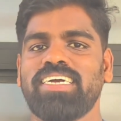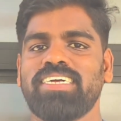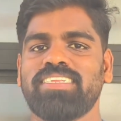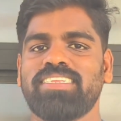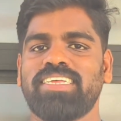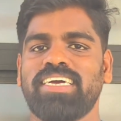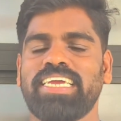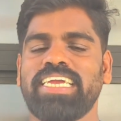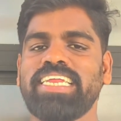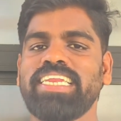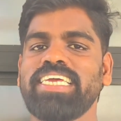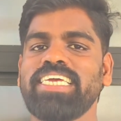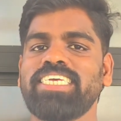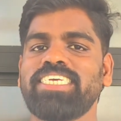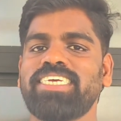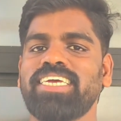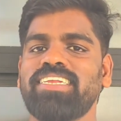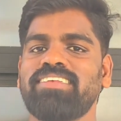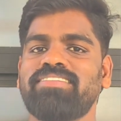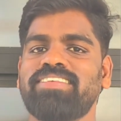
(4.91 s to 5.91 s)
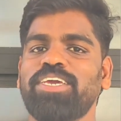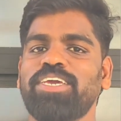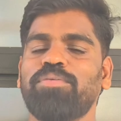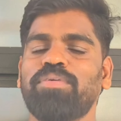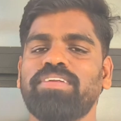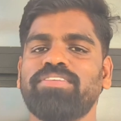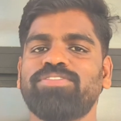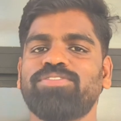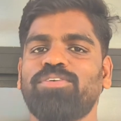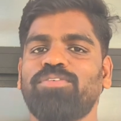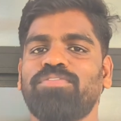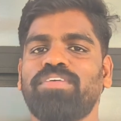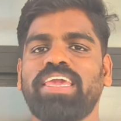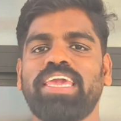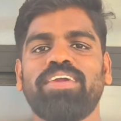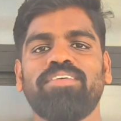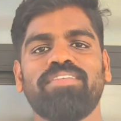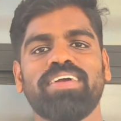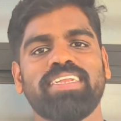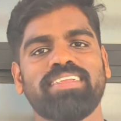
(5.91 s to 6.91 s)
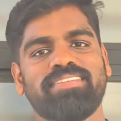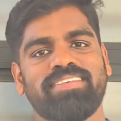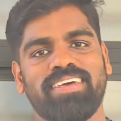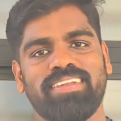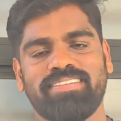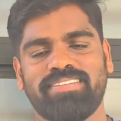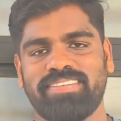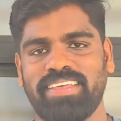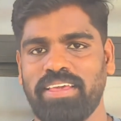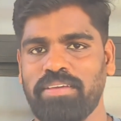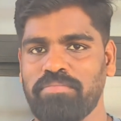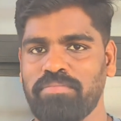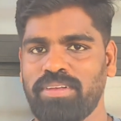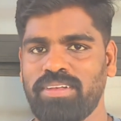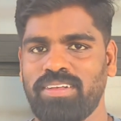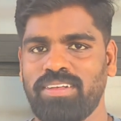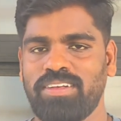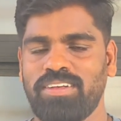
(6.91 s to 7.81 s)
the initial sequence of events are same.